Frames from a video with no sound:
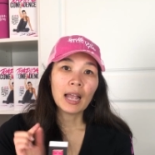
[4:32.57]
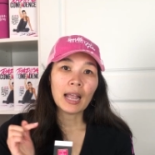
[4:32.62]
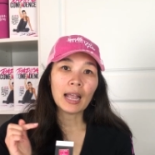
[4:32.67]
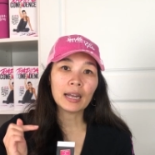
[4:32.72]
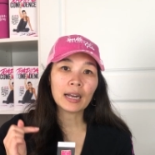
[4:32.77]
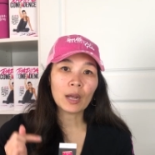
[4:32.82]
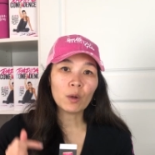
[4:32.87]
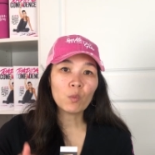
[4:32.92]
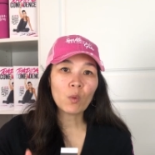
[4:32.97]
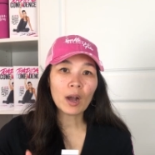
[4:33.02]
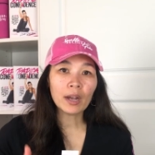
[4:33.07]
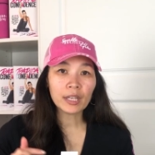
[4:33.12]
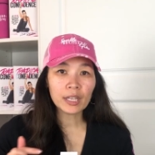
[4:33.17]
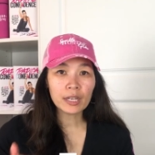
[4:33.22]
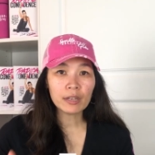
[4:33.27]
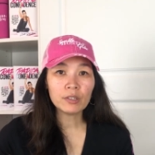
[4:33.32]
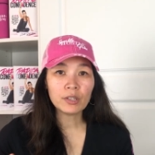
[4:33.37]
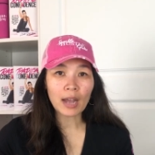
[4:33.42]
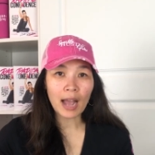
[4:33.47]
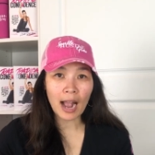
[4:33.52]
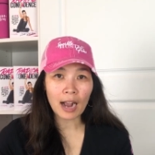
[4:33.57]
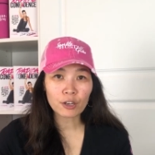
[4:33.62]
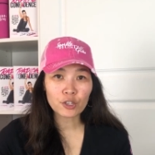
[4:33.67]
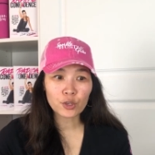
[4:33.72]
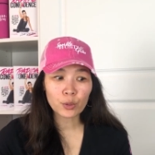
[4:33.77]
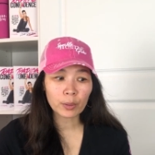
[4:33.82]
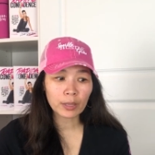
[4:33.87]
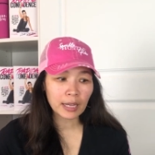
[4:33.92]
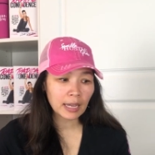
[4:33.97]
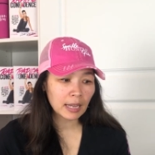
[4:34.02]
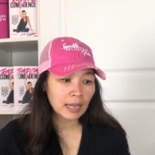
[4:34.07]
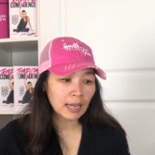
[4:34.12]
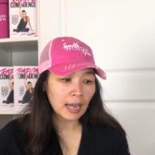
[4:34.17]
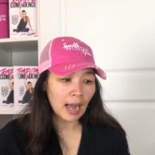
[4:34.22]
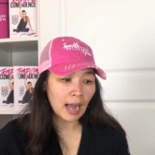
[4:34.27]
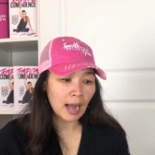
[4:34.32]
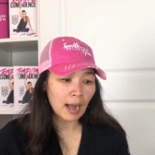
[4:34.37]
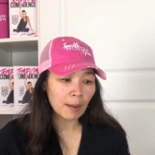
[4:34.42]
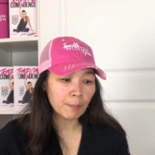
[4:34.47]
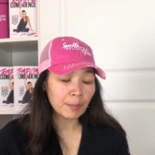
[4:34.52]
And I want you to actually,
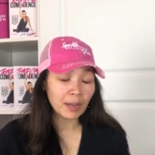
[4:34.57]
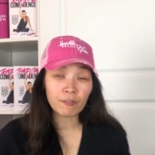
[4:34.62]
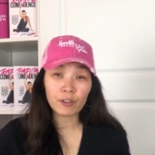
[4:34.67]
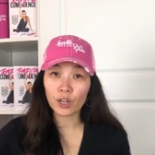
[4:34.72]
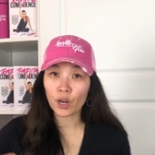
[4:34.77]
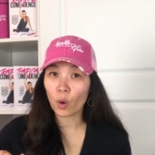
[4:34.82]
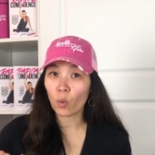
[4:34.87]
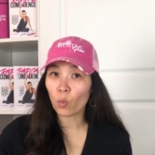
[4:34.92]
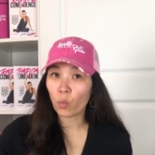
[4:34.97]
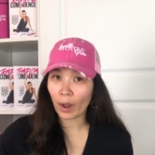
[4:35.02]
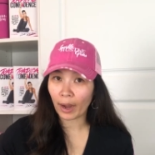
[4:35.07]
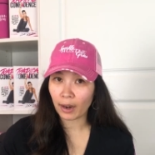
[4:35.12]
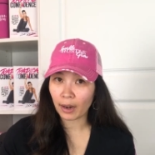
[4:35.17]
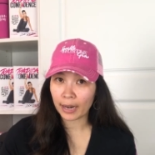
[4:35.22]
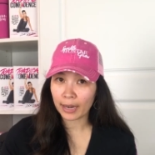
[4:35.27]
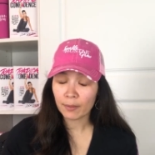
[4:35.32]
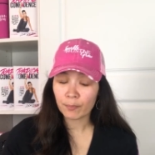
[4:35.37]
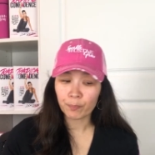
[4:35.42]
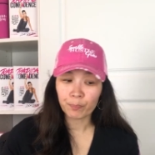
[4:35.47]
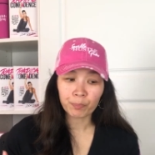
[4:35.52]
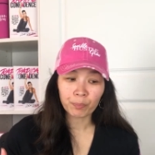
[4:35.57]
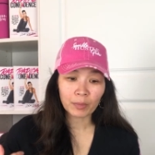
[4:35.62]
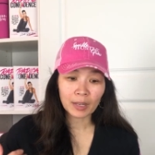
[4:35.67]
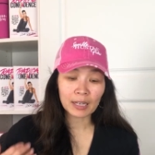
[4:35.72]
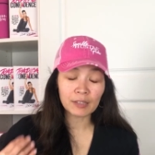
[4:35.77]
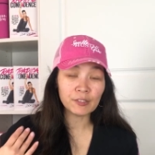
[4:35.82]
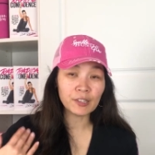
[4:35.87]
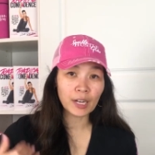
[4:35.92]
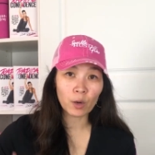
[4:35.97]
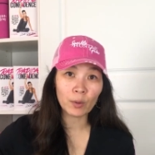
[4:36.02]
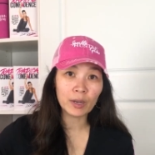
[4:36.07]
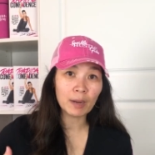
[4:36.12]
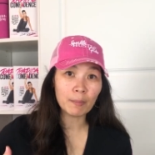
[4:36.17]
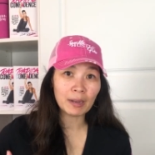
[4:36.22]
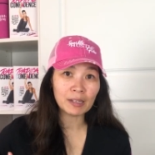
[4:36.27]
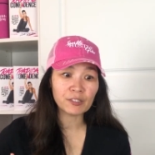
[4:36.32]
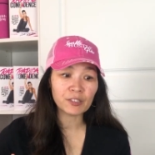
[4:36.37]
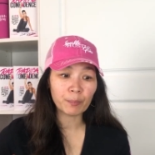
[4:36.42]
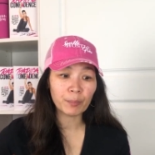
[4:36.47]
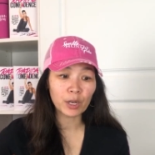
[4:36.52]
um, if you don't wear it, because you don't want to
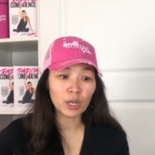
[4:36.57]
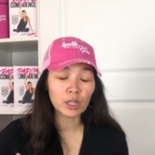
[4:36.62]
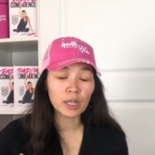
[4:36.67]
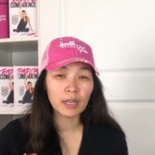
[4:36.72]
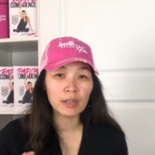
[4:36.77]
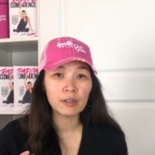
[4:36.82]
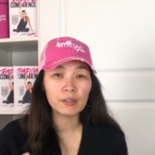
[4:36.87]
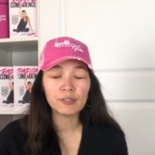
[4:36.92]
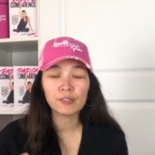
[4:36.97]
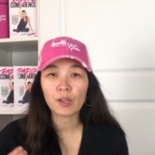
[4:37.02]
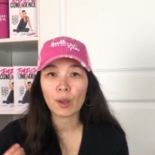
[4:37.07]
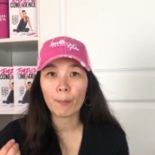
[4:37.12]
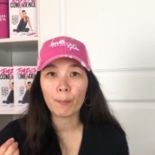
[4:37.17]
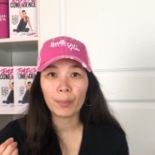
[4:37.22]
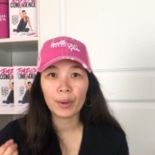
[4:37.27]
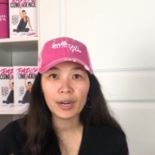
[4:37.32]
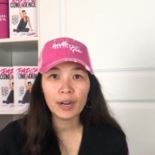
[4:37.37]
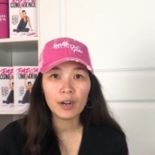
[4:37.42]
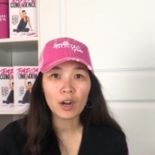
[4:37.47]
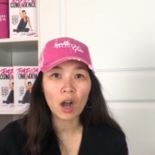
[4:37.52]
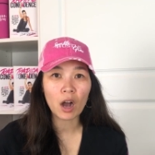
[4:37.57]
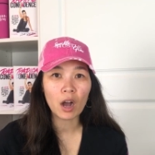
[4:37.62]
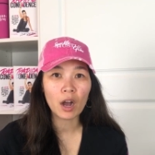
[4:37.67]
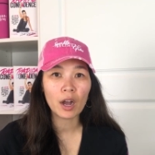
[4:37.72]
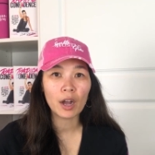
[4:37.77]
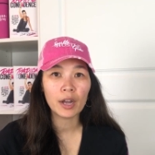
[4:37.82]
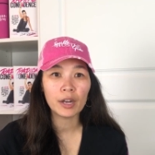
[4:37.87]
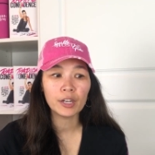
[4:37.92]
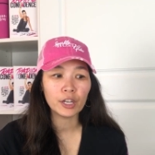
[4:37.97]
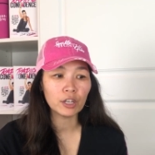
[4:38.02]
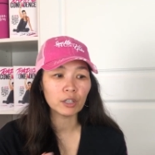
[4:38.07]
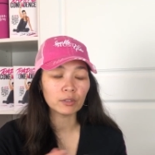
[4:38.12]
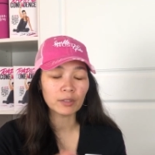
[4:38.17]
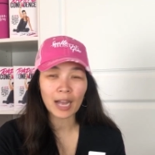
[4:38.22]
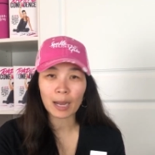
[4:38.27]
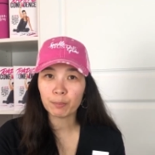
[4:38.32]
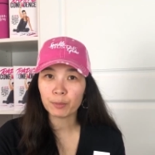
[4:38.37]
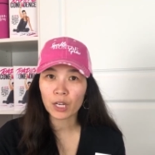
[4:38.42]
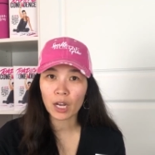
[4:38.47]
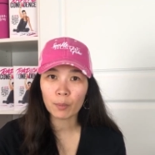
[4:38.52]
mess up your clothes. Put it on your
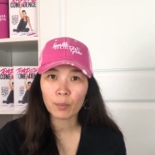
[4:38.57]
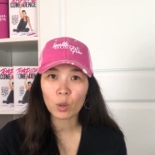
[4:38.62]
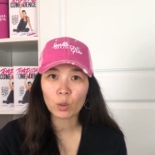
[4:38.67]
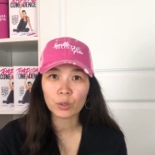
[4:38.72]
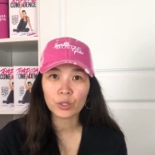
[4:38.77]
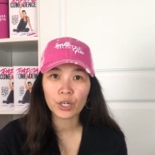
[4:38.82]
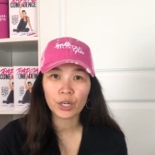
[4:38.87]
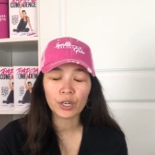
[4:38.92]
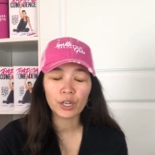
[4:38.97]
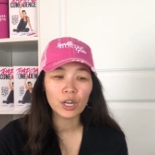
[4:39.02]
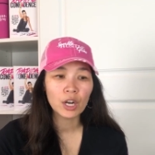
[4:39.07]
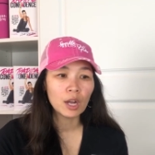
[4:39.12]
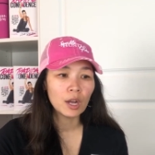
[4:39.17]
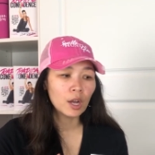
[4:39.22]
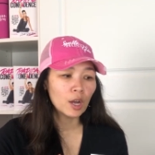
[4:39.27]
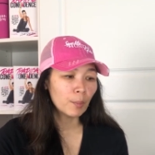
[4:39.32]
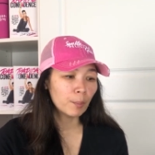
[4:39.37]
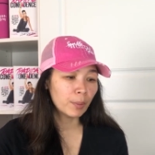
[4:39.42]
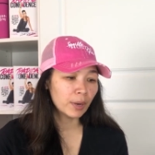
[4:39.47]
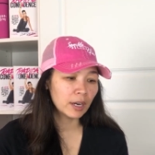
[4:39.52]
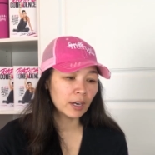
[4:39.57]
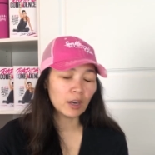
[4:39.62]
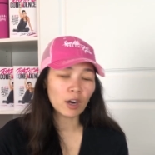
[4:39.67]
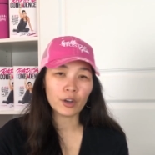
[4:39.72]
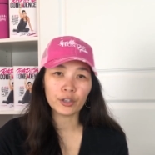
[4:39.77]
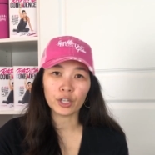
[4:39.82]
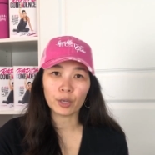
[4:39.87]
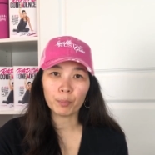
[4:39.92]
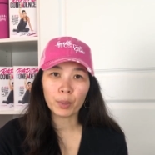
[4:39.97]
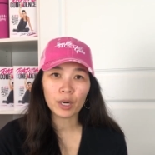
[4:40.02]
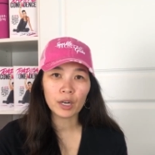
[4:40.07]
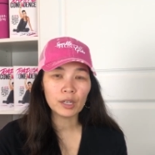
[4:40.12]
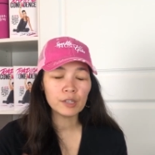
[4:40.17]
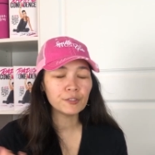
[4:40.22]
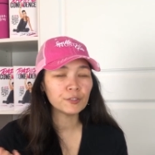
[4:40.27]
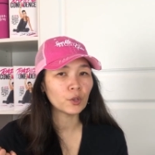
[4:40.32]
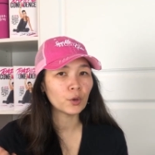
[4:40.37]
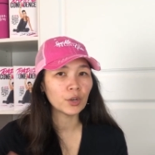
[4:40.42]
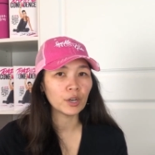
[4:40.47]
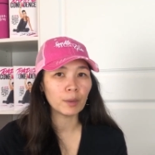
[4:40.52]
laptop holder, put it on your
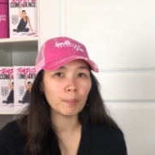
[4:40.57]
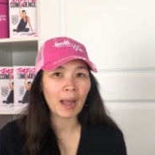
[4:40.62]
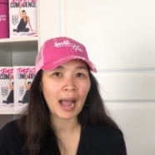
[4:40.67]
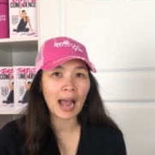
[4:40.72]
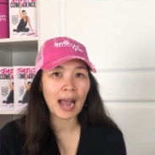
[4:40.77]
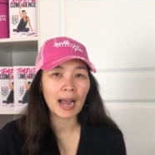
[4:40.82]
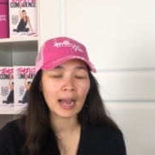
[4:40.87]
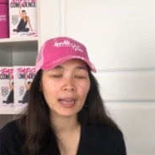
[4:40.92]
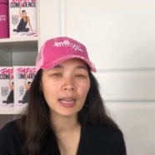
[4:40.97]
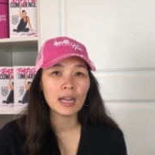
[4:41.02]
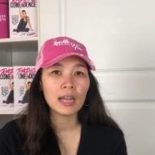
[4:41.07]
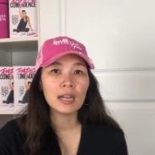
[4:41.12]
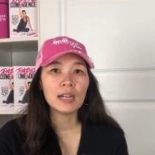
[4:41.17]
purse or your bag